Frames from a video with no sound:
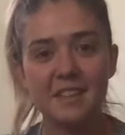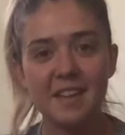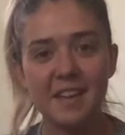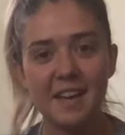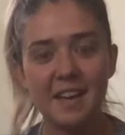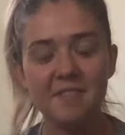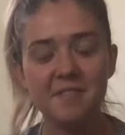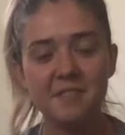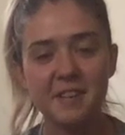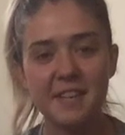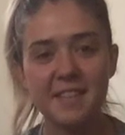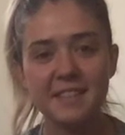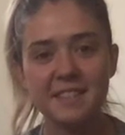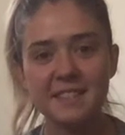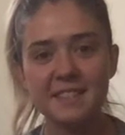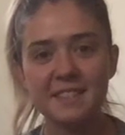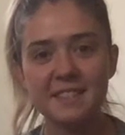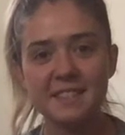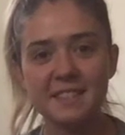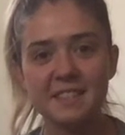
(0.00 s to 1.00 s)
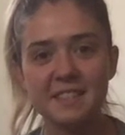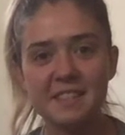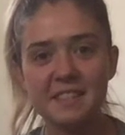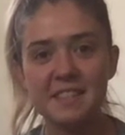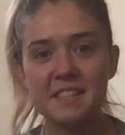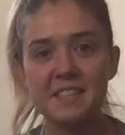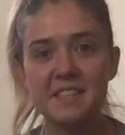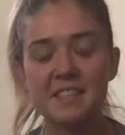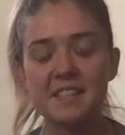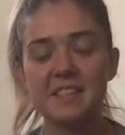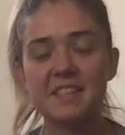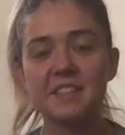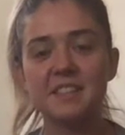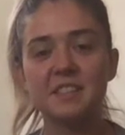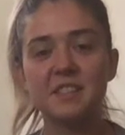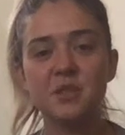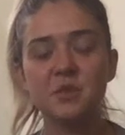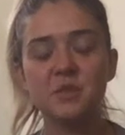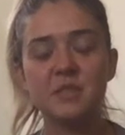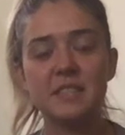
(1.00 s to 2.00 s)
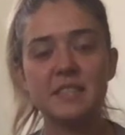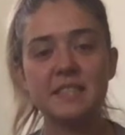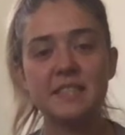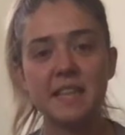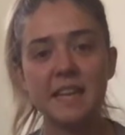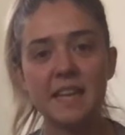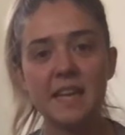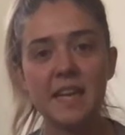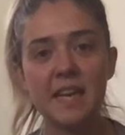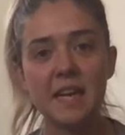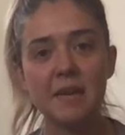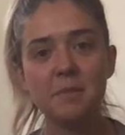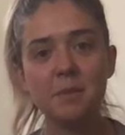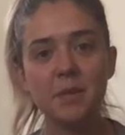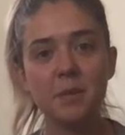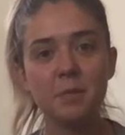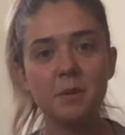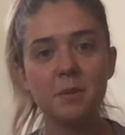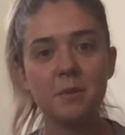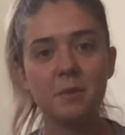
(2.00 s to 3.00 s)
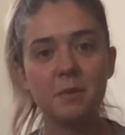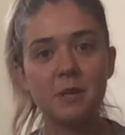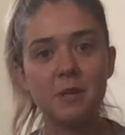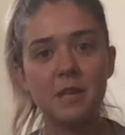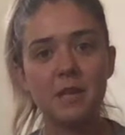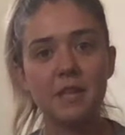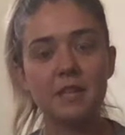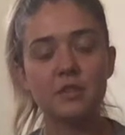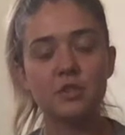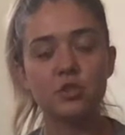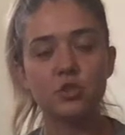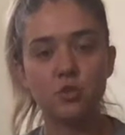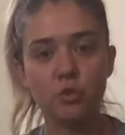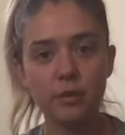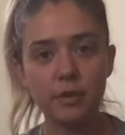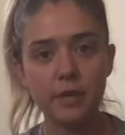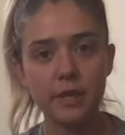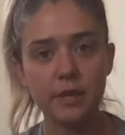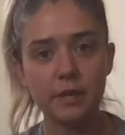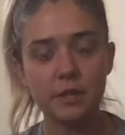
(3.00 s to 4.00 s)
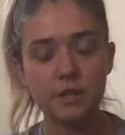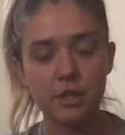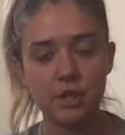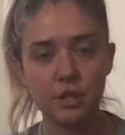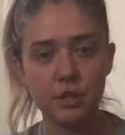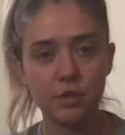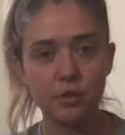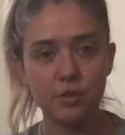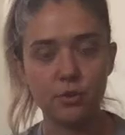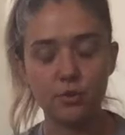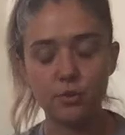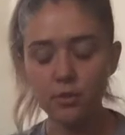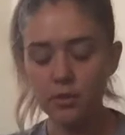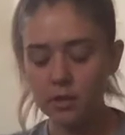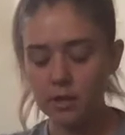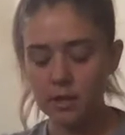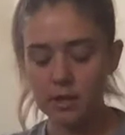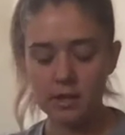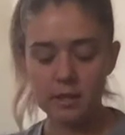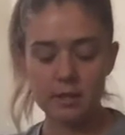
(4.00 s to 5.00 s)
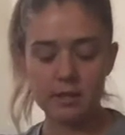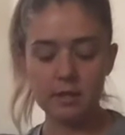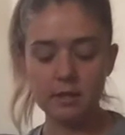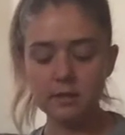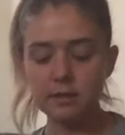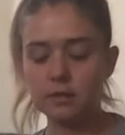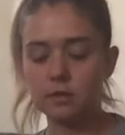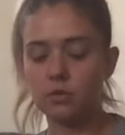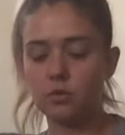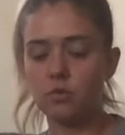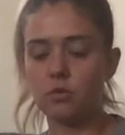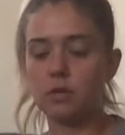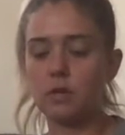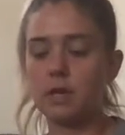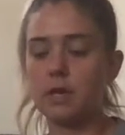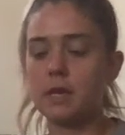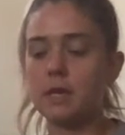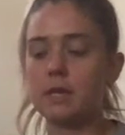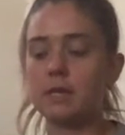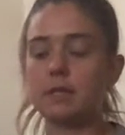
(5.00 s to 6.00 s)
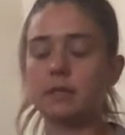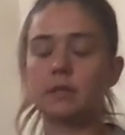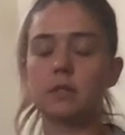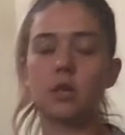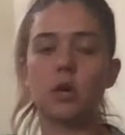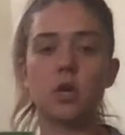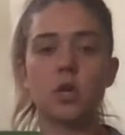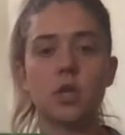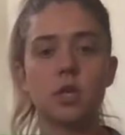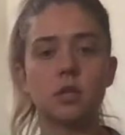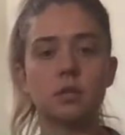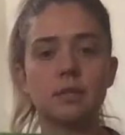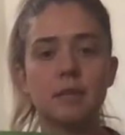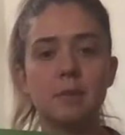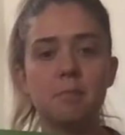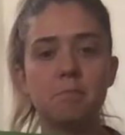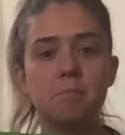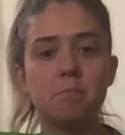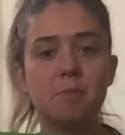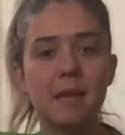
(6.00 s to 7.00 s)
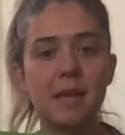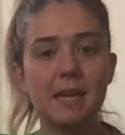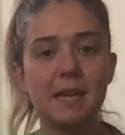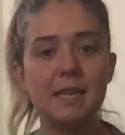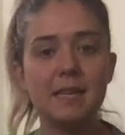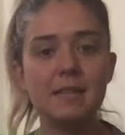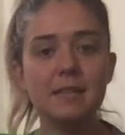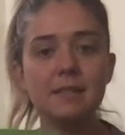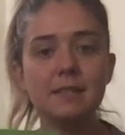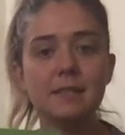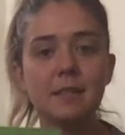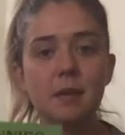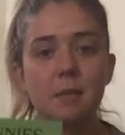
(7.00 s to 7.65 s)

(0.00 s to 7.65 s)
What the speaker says: Hi friends! So today I'm going to be reading a story to you. This story is called Pennies.